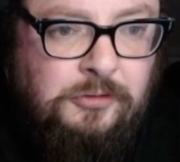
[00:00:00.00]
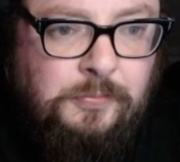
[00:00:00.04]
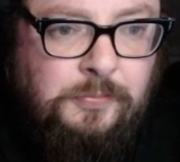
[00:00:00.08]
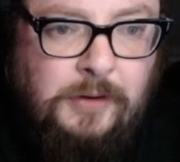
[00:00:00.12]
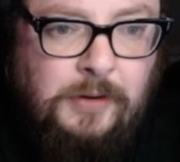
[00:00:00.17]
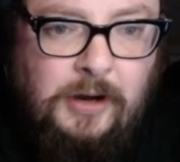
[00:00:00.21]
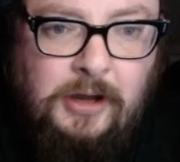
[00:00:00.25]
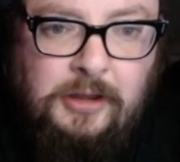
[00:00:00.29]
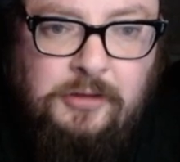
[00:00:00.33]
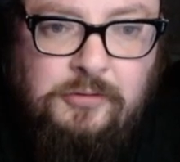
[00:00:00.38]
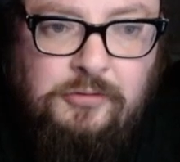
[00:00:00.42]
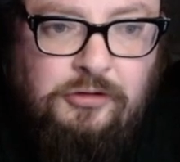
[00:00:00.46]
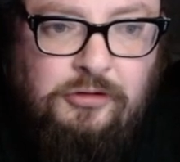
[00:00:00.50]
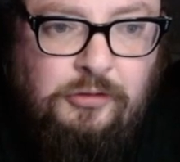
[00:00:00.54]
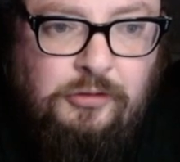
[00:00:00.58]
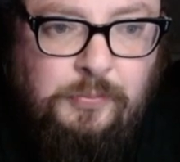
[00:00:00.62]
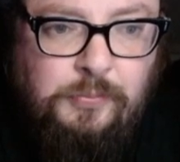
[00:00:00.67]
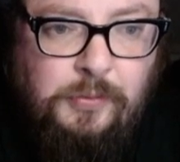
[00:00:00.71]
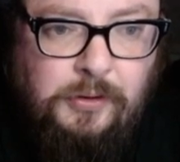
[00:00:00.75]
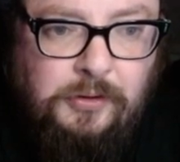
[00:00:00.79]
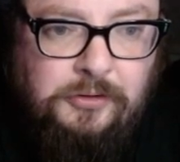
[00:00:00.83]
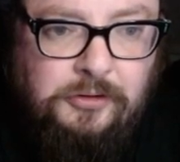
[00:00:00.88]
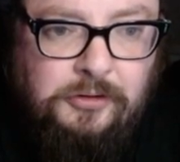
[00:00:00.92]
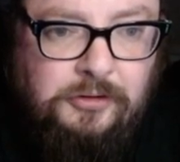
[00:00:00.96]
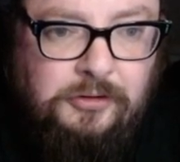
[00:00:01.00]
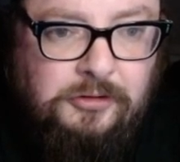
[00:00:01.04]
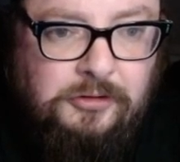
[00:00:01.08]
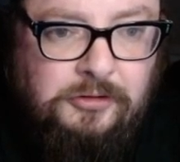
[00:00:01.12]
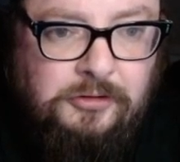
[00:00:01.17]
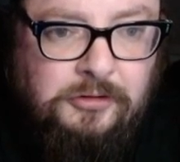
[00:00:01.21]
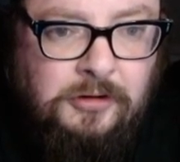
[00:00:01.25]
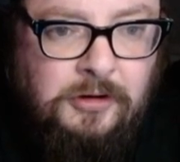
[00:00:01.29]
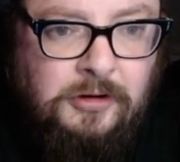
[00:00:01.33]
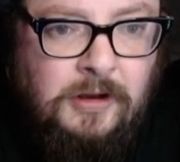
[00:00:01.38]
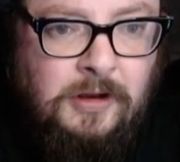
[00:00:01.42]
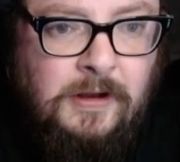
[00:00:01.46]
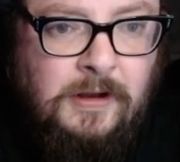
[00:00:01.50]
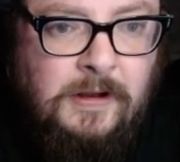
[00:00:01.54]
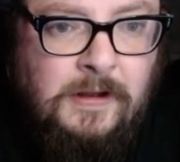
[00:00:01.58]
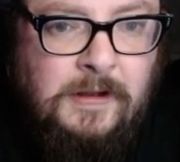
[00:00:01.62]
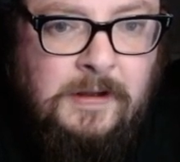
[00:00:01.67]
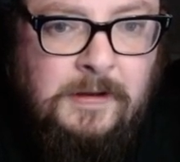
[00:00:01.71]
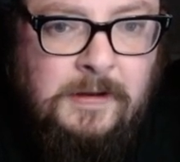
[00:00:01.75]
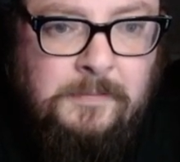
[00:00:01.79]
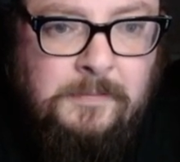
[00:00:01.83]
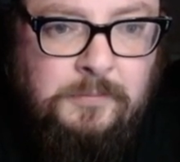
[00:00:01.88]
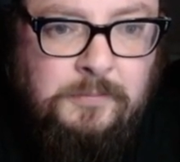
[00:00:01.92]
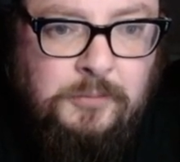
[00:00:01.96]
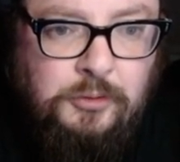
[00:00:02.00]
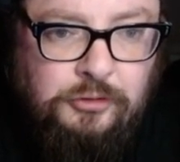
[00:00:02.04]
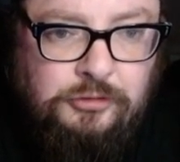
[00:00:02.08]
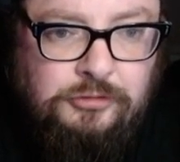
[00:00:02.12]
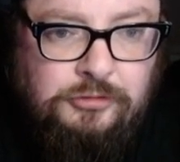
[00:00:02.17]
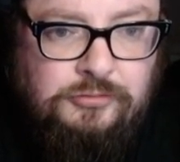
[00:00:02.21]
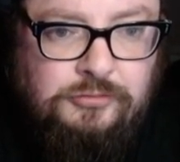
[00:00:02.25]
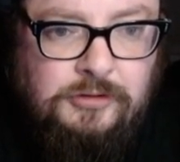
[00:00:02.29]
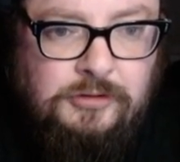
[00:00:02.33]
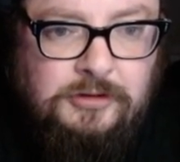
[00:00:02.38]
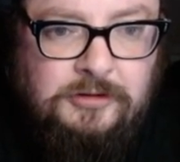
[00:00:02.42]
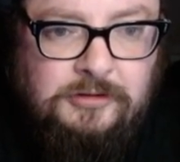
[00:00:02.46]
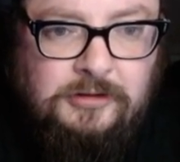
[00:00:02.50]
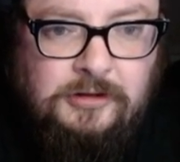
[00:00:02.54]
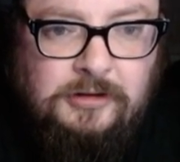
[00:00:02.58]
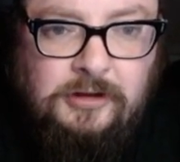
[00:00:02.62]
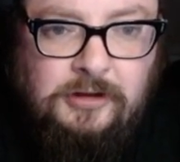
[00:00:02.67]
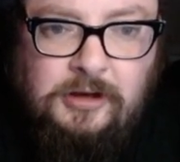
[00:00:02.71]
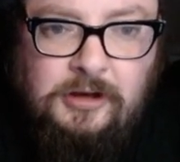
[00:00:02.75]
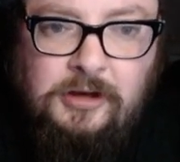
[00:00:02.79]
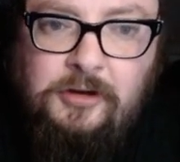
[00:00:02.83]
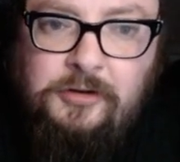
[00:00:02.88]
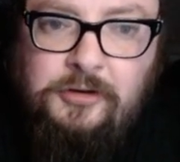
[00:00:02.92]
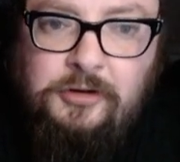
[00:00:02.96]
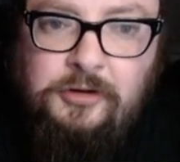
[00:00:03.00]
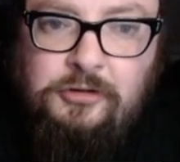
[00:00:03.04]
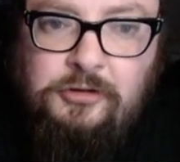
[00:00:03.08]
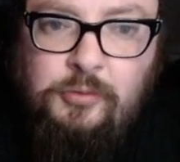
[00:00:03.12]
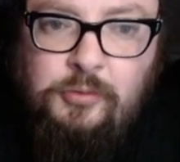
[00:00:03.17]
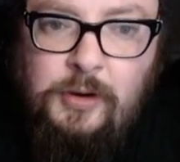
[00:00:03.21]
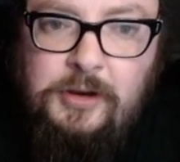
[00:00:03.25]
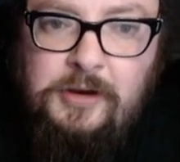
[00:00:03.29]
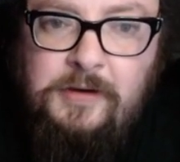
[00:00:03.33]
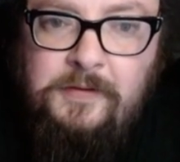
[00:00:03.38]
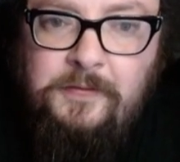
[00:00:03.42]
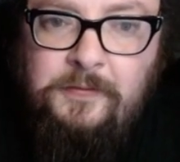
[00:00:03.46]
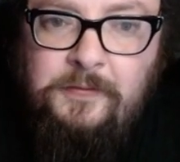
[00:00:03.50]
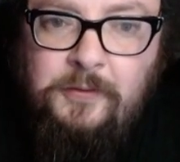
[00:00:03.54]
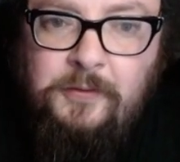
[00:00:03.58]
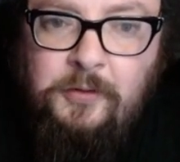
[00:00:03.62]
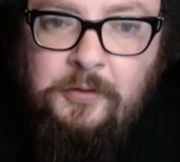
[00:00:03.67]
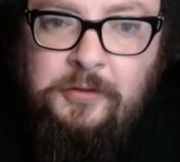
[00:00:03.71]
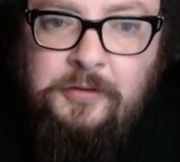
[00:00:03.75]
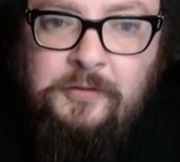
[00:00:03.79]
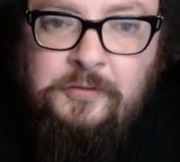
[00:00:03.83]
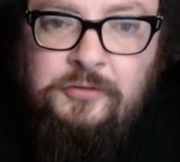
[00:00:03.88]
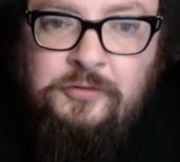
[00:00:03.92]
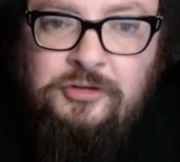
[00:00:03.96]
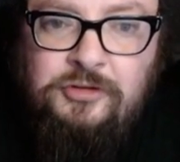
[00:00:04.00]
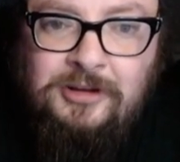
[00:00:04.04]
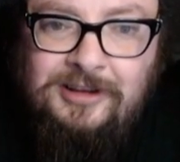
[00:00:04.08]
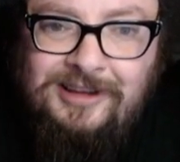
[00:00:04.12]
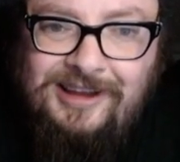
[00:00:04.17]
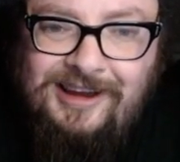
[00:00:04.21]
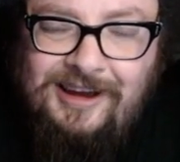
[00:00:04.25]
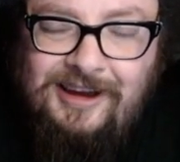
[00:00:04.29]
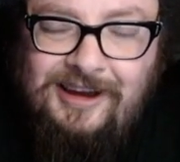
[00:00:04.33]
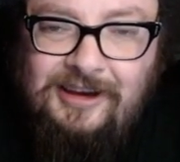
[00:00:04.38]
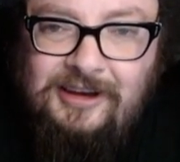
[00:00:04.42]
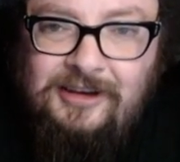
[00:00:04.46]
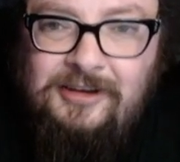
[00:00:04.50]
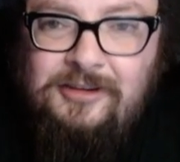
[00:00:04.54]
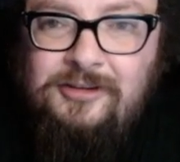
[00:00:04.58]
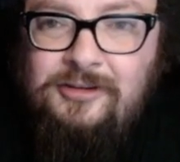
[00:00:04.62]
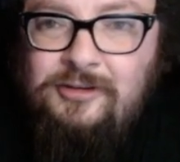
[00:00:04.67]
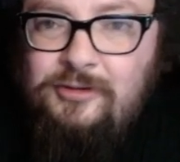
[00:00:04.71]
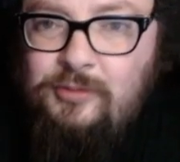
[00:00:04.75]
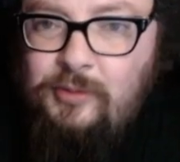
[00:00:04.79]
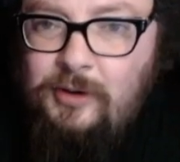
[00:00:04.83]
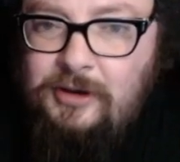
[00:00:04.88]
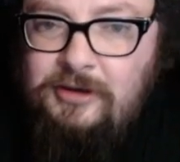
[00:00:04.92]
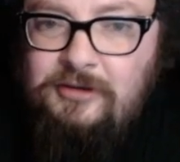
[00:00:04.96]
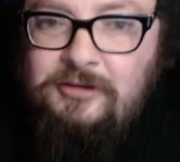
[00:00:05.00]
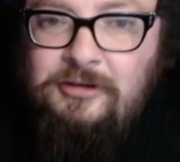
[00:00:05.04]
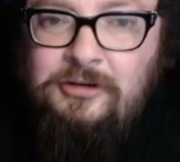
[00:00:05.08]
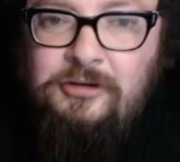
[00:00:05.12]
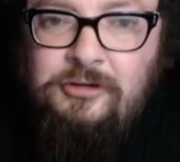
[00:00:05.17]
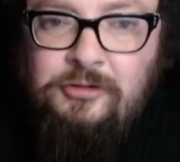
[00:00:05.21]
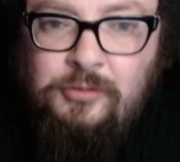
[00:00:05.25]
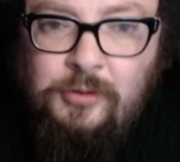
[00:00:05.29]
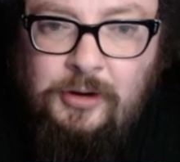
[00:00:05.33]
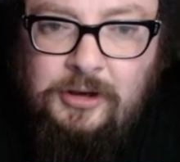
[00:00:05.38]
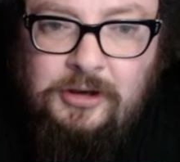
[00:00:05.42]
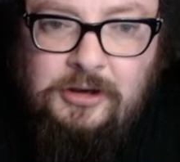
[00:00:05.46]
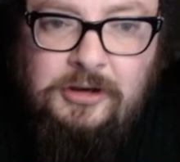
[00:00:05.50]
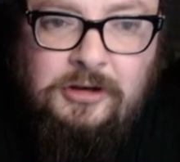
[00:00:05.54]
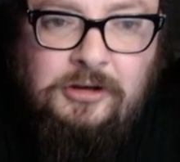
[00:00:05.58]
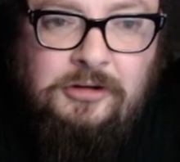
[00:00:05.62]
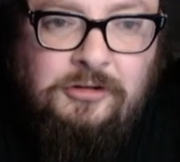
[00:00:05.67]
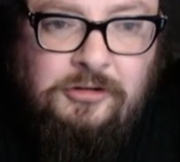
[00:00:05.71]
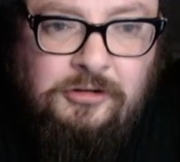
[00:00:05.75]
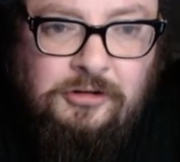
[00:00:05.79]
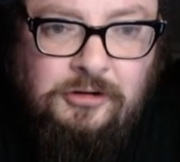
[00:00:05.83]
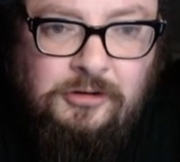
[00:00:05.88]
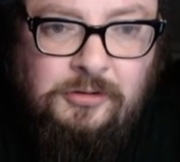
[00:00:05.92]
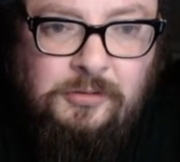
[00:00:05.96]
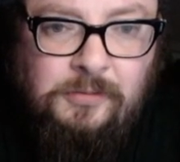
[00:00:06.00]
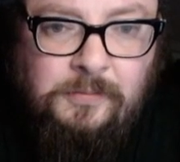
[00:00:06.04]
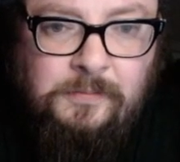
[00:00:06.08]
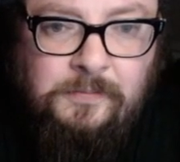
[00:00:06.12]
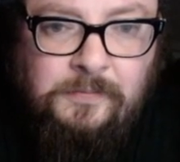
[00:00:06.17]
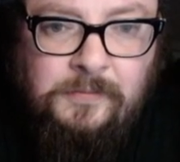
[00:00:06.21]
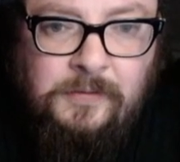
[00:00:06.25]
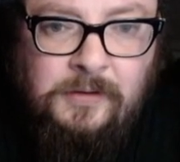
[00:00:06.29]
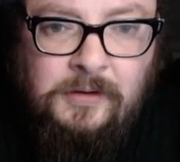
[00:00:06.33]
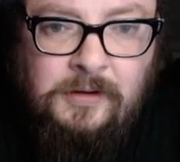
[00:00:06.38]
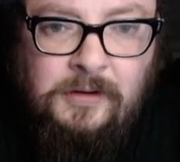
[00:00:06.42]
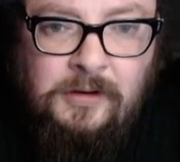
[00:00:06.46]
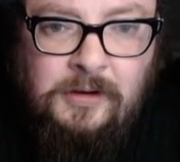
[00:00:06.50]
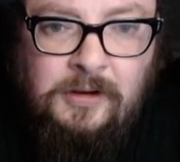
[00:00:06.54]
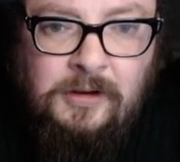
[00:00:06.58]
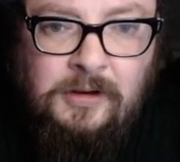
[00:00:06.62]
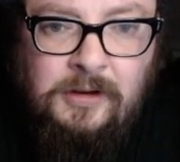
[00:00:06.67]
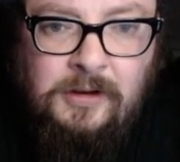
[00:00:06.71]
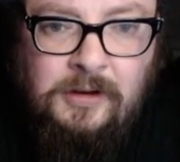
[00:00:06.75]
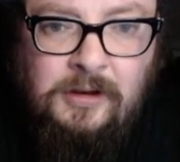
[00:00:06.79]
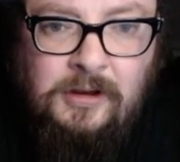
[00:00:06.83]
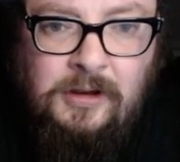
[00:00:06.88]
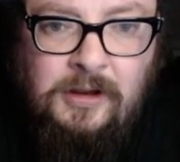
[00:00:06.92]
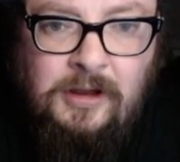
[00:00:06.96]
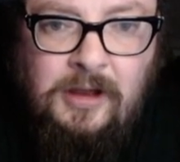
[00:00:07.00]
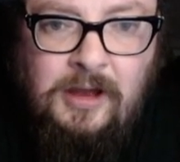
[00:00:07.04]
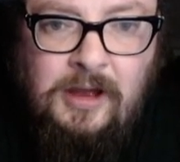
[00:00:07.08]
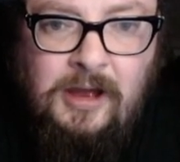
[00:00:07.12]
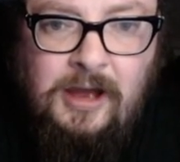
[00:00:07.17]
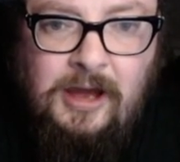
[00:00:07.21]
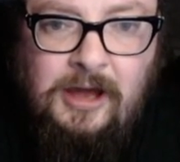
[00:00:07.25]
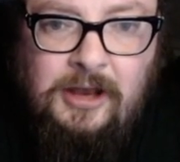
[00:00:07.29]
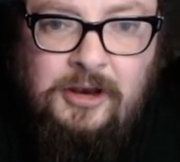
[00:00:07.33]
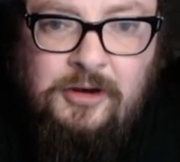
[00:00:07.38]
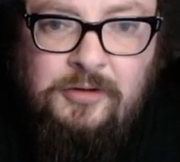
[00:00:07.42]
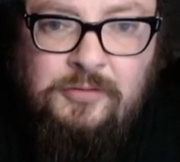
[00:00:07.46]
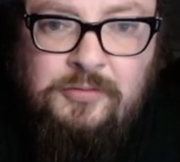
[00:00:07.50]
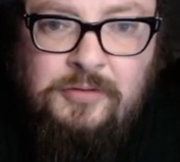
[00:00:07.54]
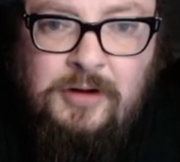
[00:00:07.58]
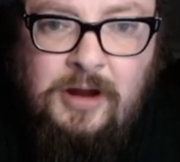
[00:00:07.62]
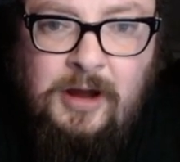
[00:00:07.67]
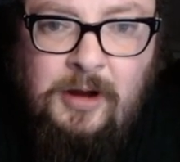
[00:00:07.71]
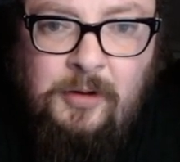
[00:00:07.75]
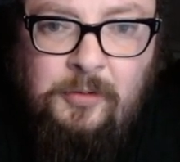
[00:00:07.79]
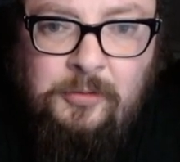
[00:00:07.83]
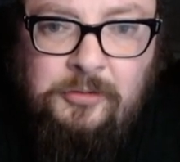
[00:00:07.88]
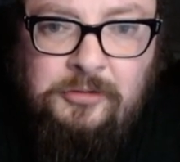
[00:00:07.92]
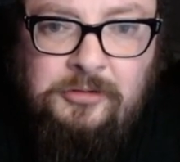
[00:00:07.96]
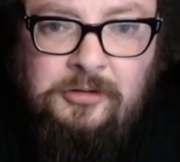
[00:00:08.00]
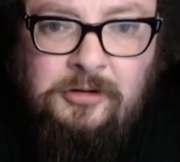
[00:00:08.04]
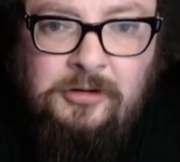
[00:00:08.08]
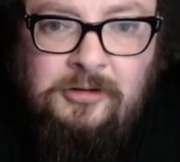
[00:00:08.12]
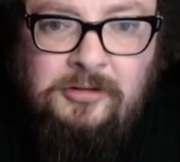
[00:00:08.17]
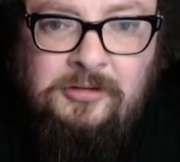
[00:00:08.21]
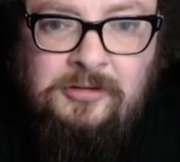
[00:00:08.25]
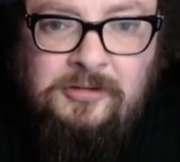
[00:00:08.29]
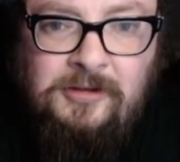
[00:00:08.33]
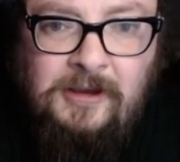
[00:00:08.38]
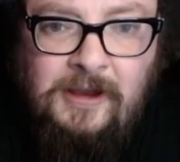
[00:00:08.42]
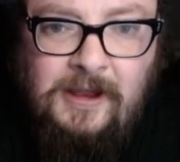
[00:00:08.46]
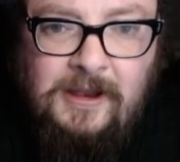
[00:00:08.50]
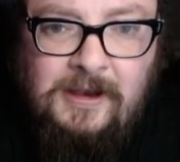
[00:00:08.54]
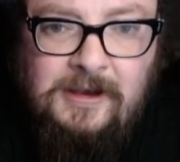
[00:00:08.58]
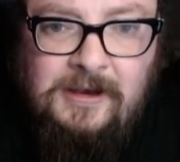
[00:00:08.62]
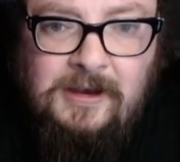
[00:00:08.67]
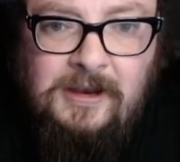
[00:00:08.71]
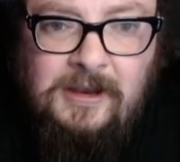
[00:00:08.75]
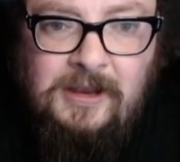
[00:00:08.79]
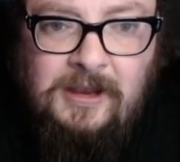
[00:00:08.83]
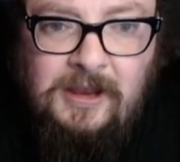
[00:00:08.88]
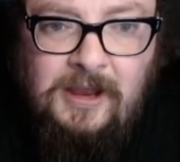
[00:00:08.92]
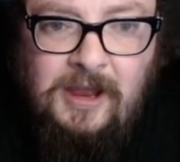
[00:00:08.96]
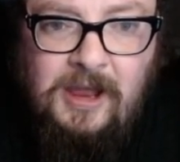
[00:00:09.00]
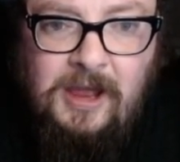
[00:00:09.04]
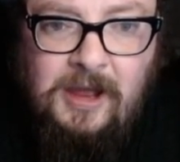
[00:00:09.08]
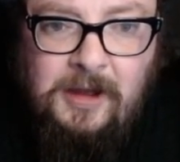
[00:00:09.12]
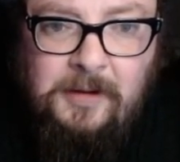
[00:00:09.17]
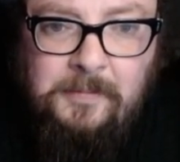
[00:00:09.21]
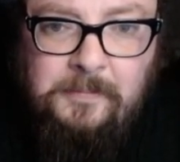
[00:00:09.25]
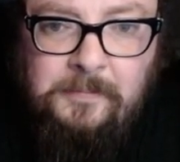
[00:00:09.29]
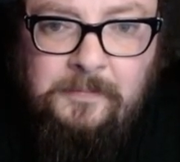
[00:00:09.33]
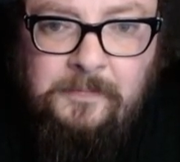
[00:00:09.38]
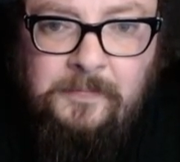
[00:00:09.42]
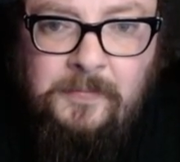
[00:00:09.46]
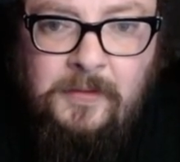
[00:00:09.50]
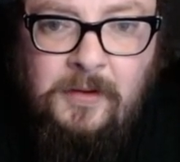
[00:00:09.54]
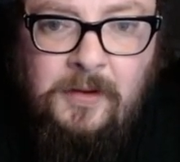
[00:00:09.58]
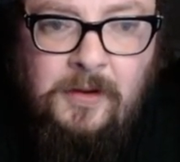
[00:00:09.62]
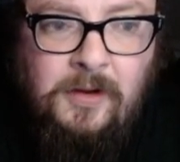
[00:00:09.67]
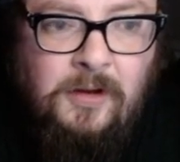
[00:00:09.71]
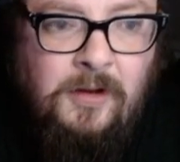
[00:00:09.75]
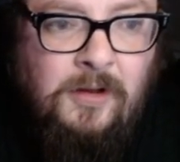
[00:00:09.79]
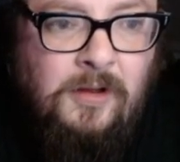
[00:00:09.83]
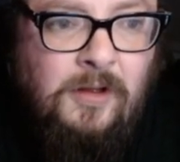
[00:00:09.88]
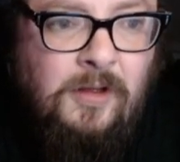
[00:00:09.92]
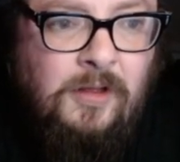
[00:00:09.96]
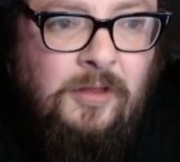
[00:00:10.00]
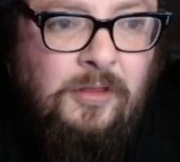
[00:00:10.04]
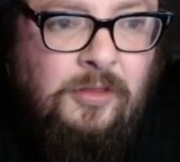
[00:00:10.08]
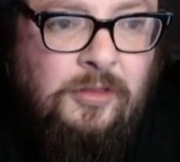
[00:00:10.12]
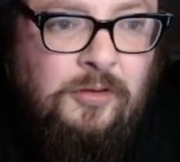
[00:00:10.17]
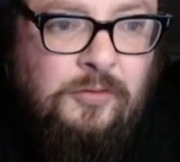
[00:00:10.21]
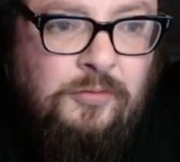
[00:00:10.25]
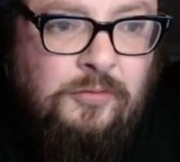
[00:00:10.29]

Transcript: by the respondent, most recently on the 24th of July 2022. At around 10 a.m. the